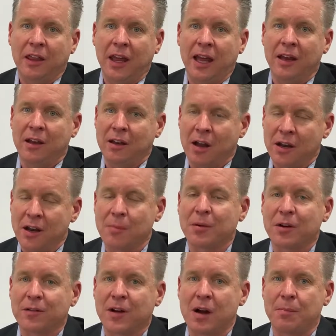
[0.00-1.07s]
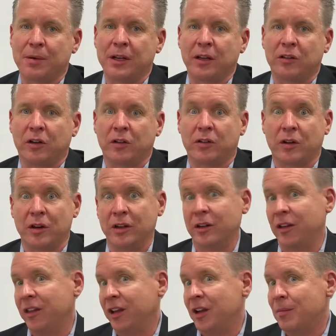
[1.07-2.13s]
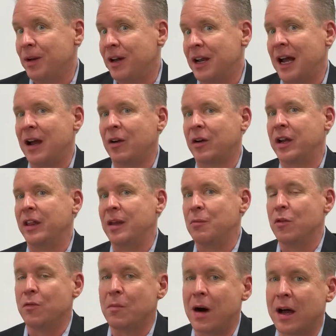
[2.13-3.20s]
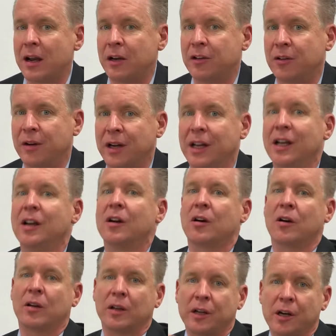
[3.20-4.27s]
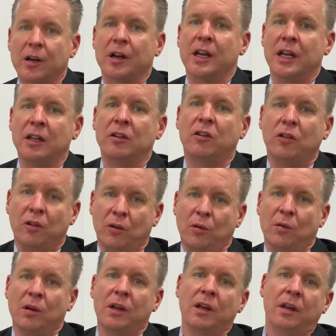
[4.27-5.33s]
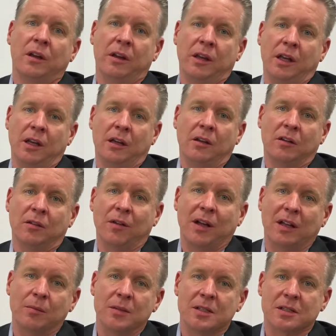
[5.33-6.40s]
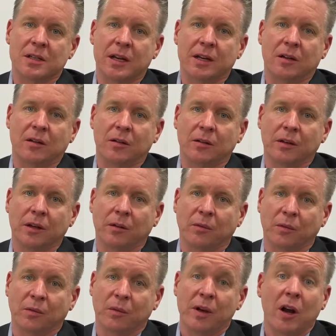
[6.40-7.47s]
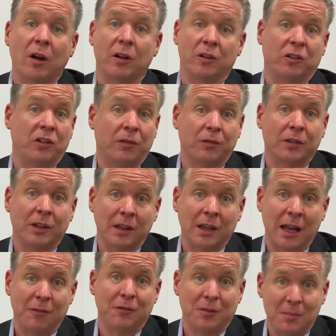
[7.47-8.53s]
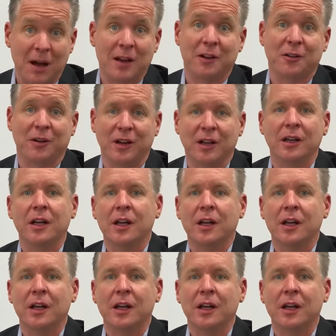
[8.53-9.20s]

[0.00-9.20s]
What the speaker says: that a number of companies are starting to think about how can they move monitoring earlier into the development cycle. We call it shift left monitoring.